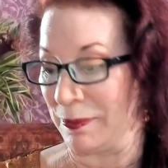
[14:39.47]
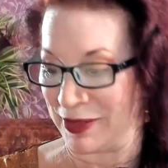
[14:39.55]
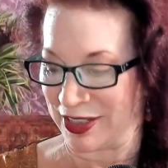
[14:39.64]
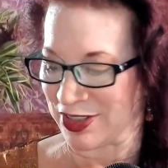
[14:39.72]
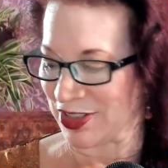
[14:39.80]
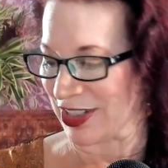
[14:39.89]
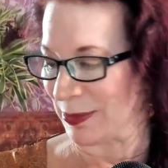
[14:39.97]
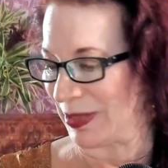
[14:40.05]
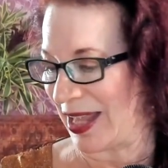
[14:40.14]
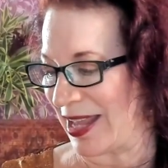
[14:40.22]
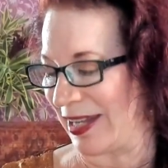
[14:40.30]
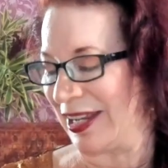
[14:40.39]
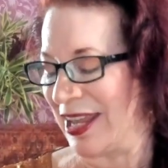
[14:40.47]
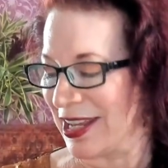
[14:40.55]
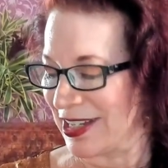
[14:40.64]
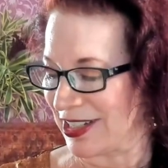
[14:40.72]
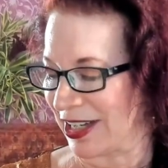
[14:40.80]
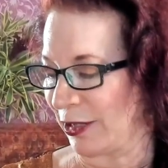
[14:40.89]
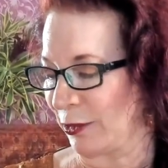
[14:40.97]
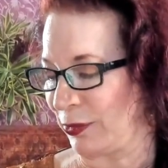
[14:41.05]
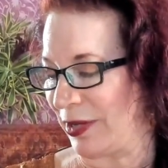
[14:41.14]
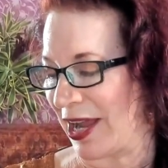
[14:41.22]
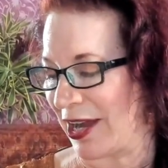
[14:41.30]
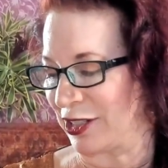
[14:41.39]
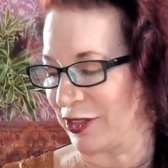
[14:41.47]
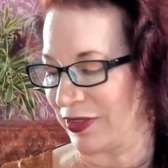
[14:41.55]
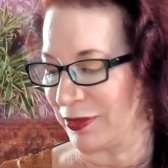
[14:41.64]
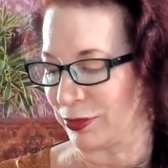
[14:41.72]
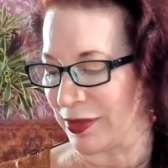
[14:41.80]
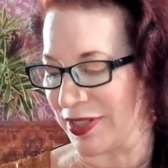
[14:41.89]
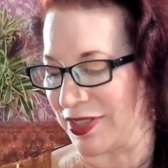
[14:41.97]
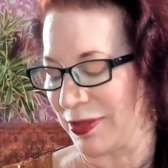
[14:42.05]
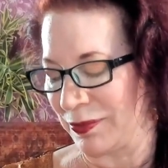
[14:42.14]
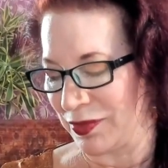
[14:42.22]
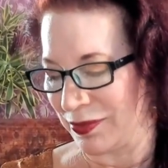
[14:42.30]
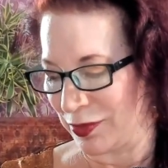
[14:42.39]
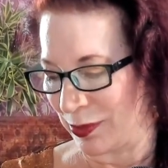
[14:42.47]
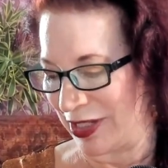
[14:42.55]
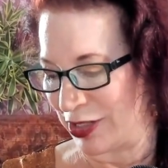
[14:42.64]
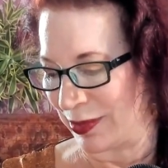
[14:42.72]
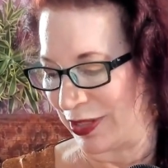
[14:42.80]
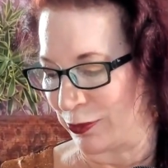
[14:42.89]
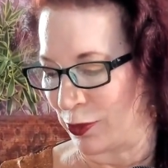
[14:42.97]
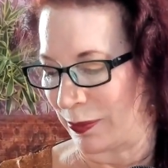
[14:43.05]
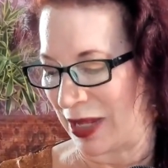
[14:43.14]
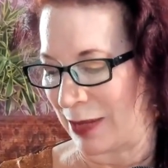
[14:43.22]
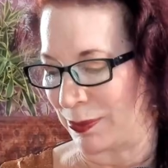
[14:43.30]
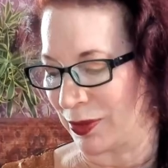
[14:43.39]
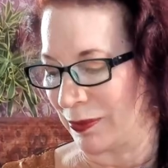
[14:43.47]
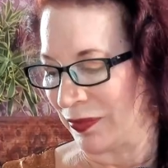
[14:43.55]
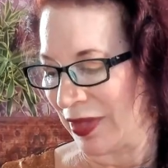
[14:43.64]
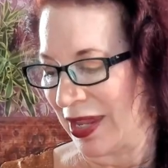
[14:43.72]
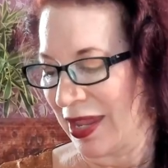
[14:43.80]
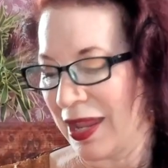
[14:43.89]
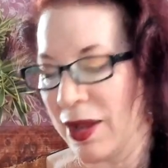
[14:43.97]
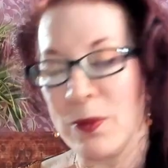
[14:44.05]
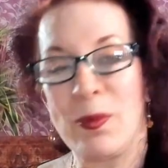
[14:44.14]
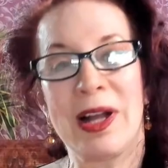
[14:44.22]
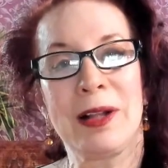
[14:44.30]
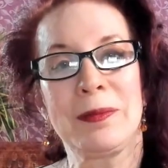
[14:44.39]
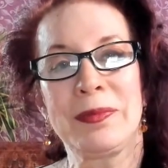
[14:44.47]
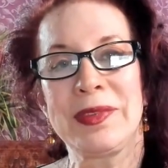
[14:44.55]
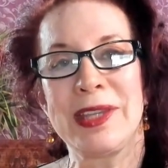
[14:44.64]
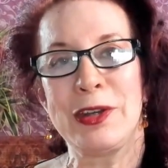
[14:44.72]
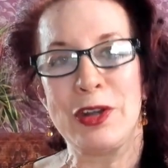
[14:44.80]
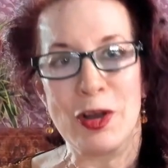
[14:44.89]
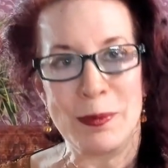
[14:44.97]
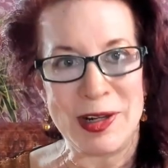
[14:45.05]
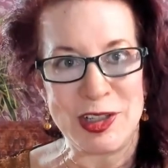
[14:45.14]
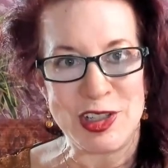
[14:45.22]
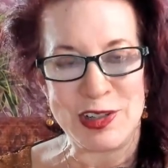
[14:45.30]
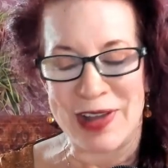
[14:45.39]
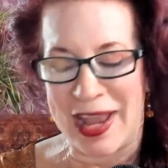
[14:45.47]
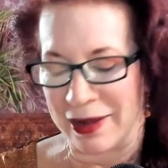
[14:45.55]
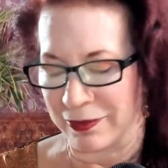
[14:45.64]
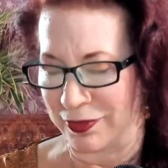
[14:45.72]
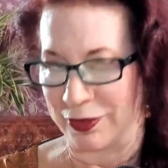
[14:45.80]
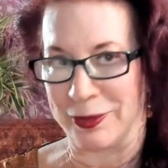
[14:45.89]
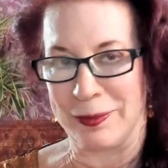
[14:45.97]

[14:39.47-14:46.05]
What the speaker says: Pixels to Planning, Scale-Free Active Inference, 2024 paper. Well, no mention of Hafner.